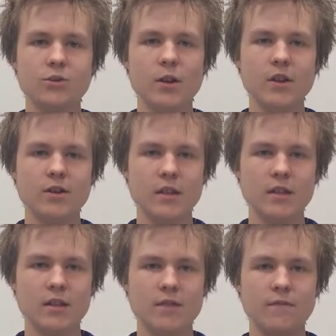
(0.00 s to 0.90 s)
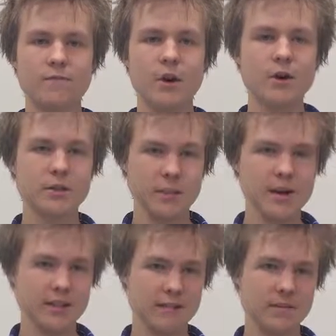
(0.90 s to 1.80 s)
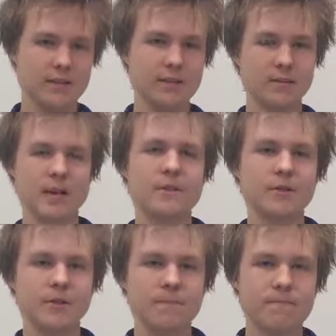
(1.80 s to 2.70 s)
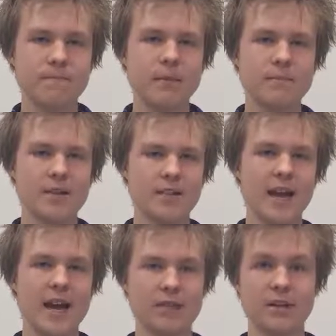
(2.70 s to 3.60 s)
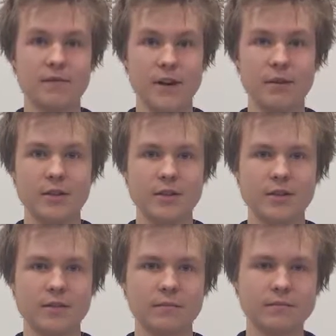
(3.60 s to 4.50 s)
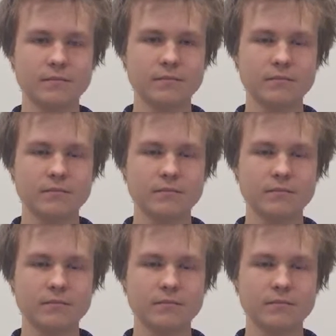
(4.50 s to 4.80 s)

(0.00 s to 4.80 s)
This is why you get false positives sometimes, because they act like viruses.